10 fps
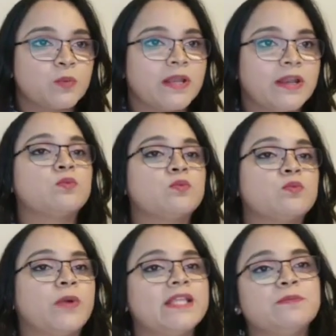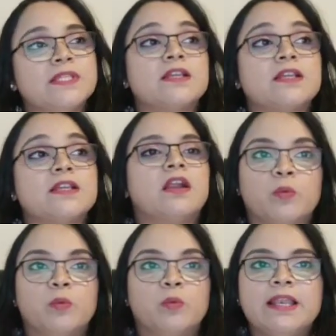whereas white's pieces
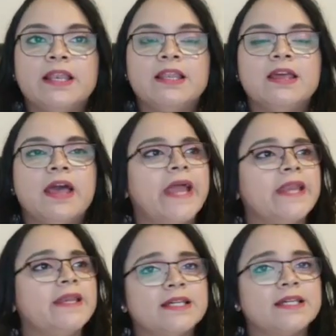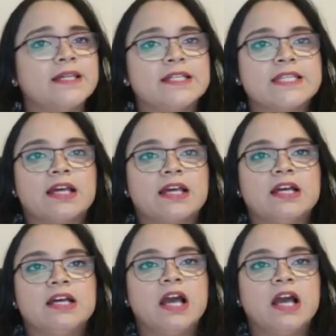are mobile and can attack